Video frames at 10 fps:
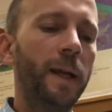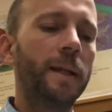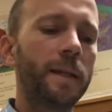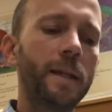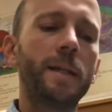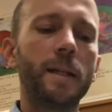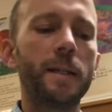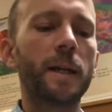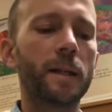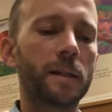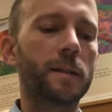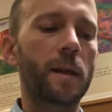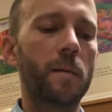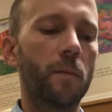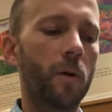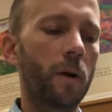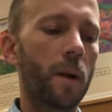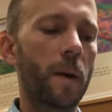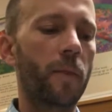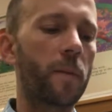Key details that say more
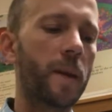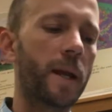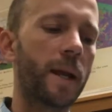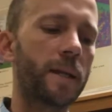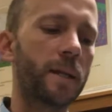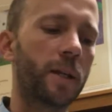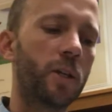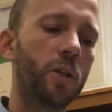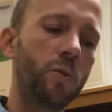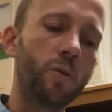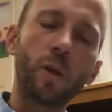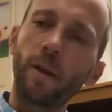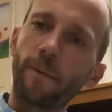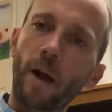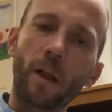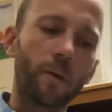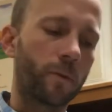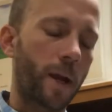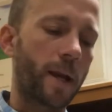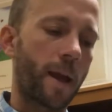about the main idea usually follow
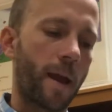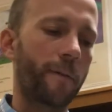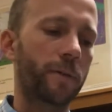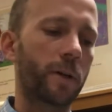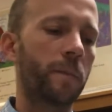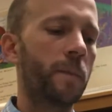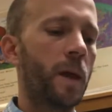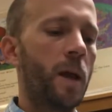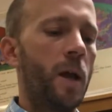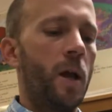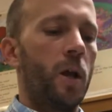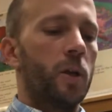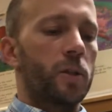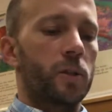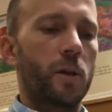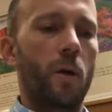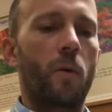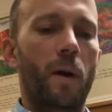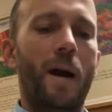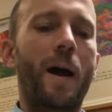right after. So,
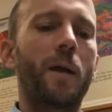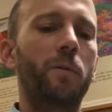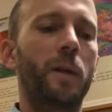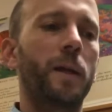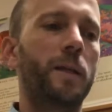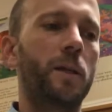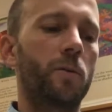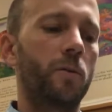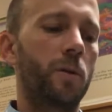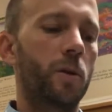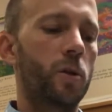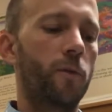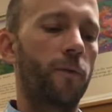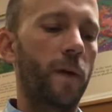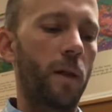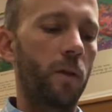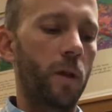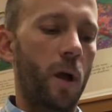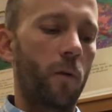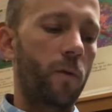I would like you to follow
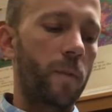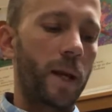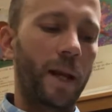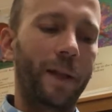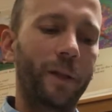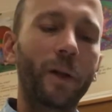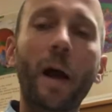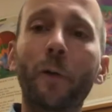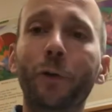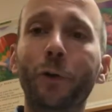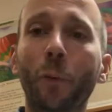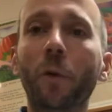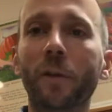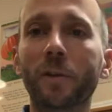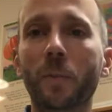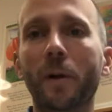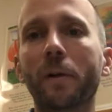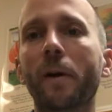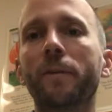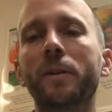along with me and look how short this
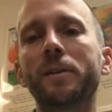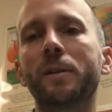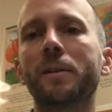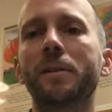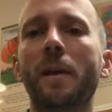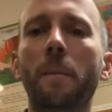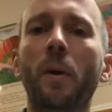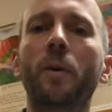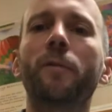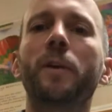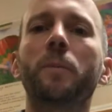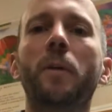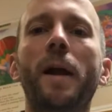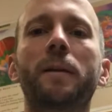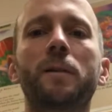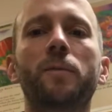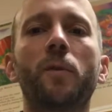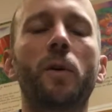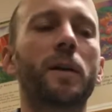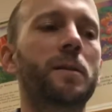paragraph is. This is a perfect practice
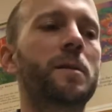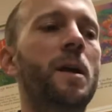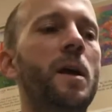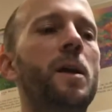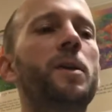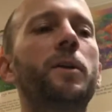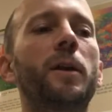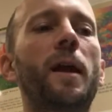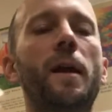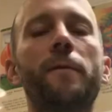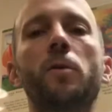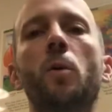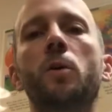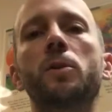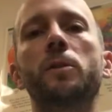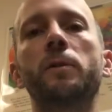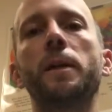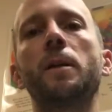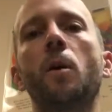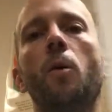for us. You're going to have your
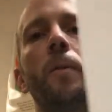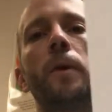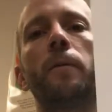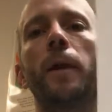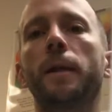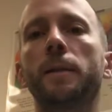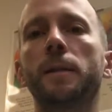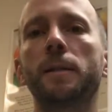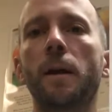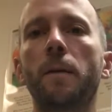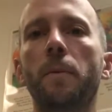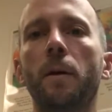screen open, ready to type.